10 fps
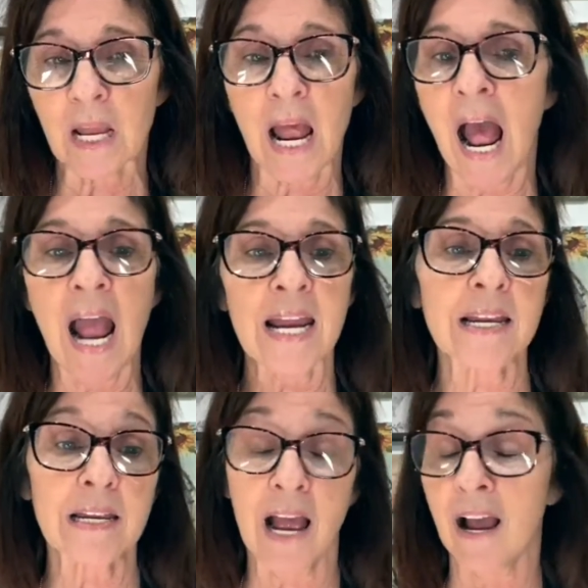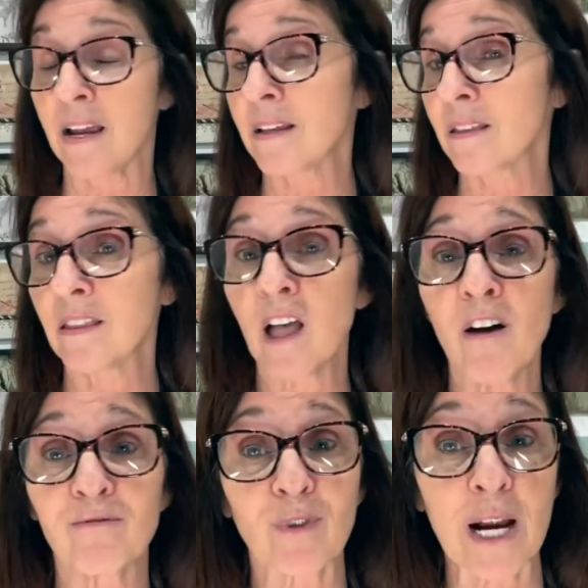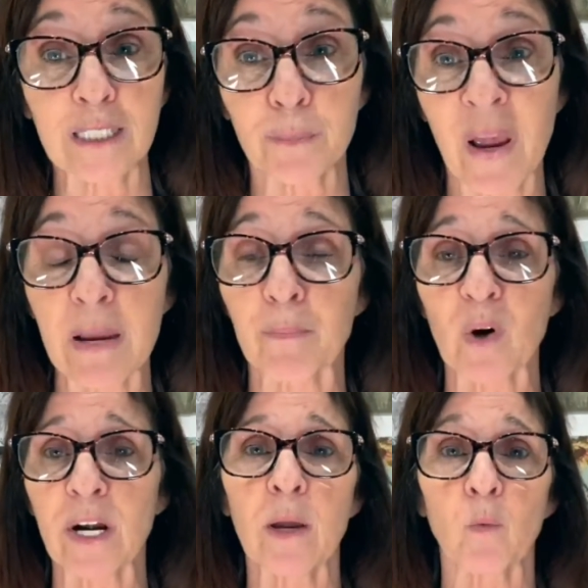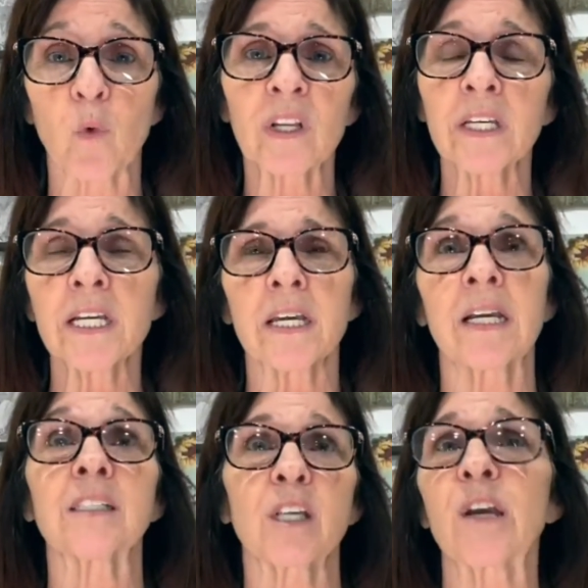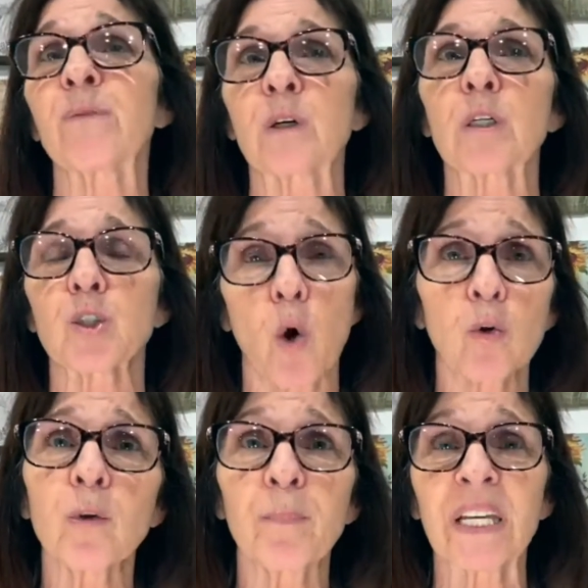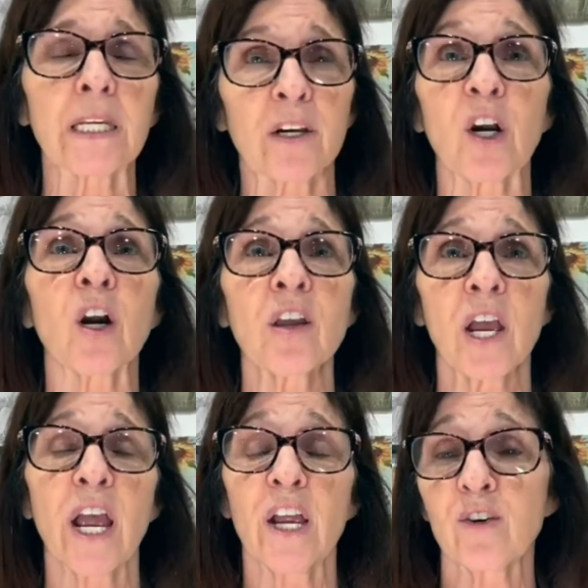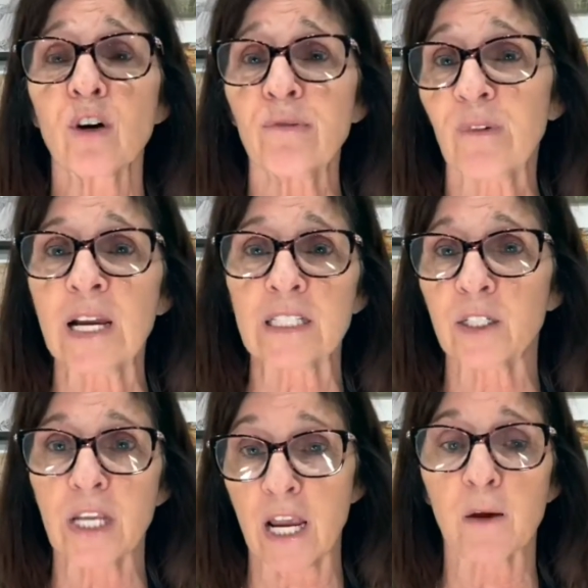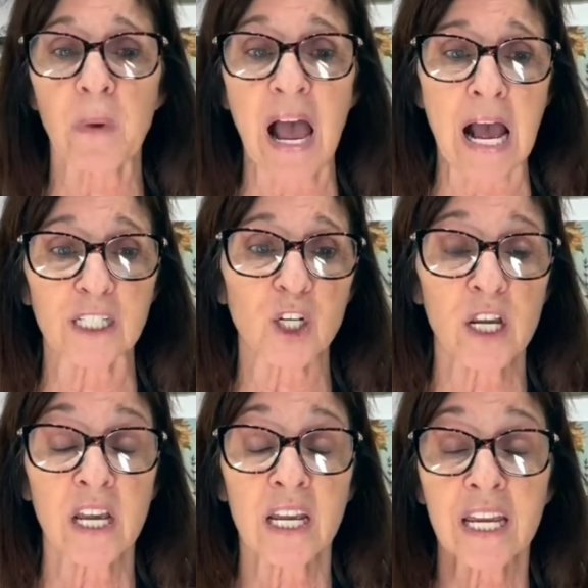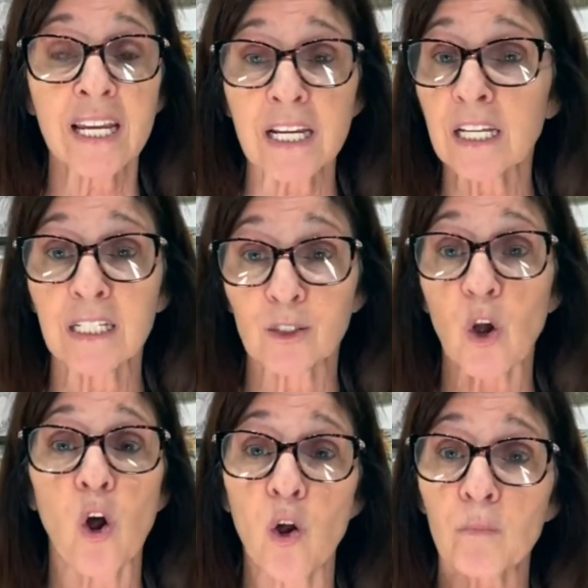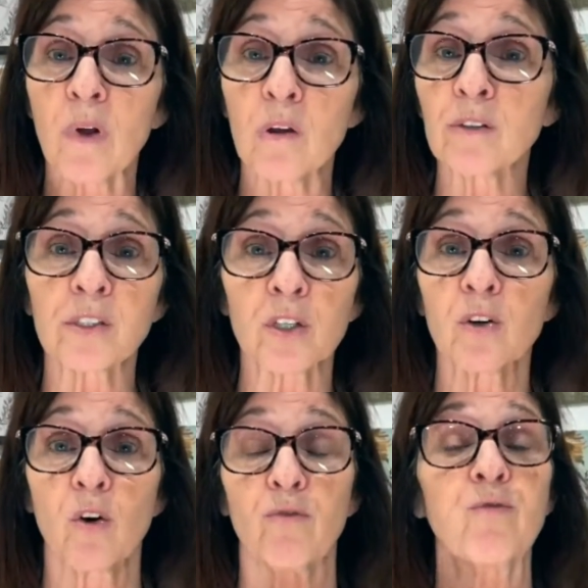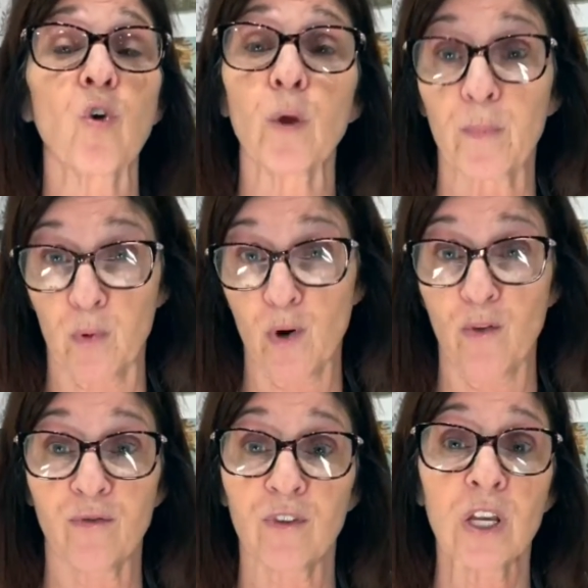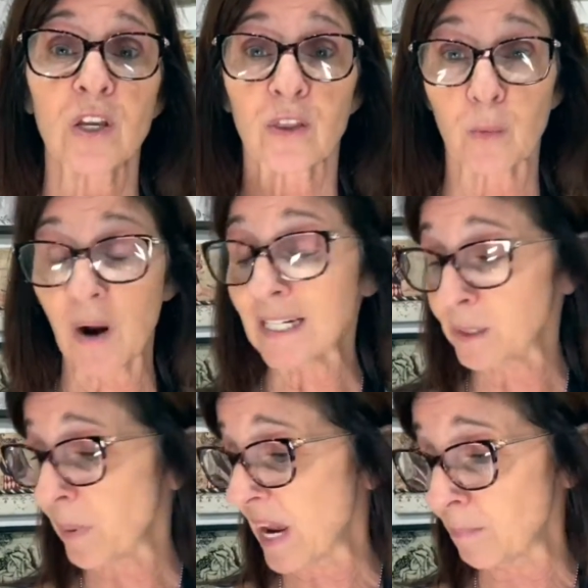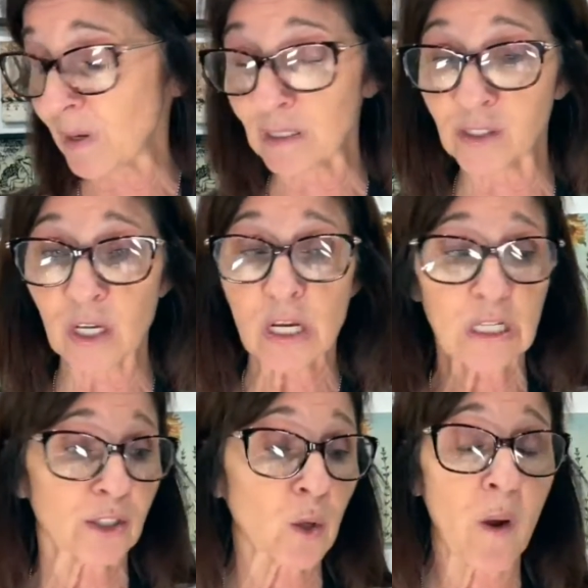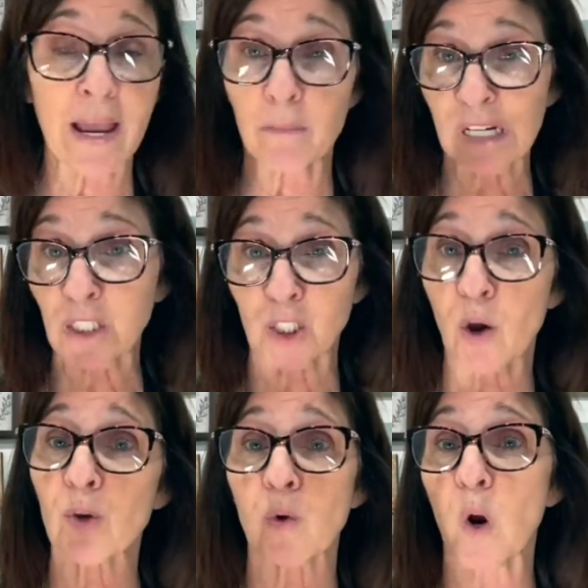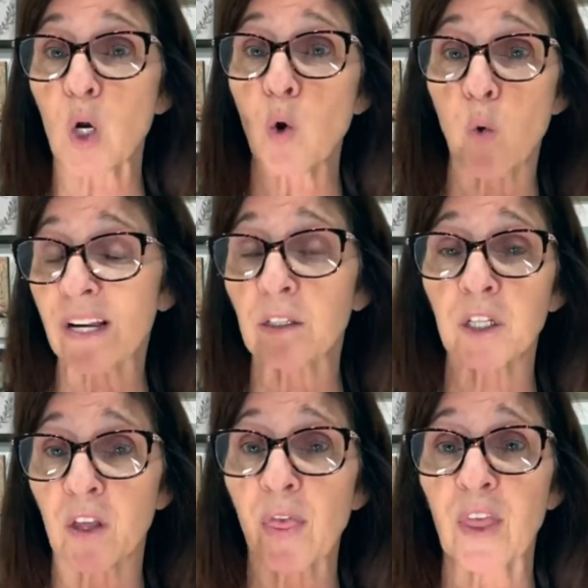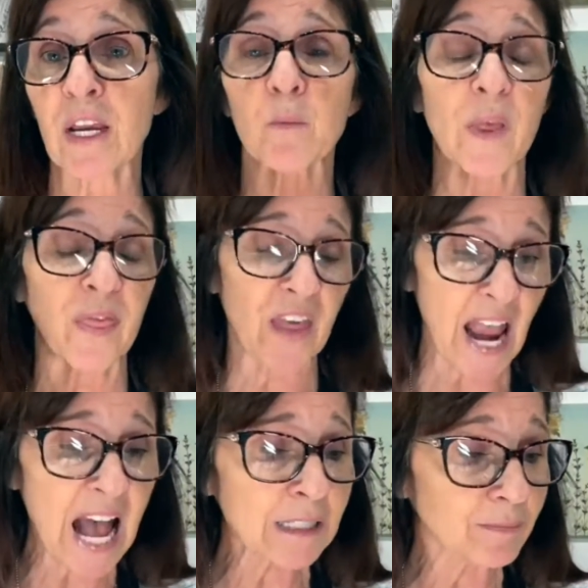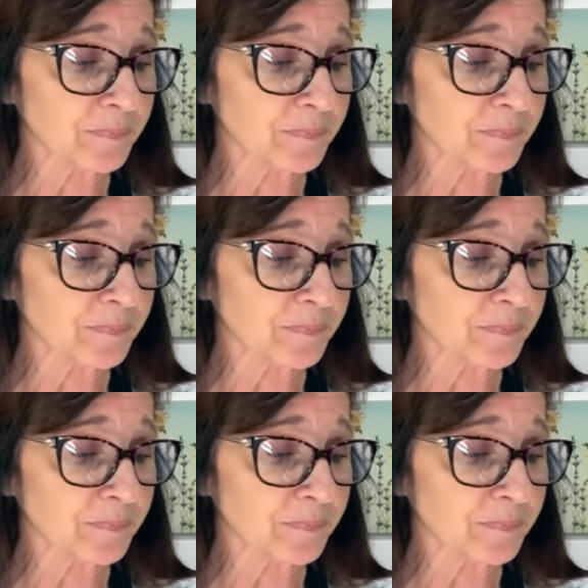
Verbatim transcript: I, I love rice paper, and it really is. If you're a total beginner and you're afraid to decoupage, it is almost foolproof, the rice papers. So I am going to show you a quick little thing with that.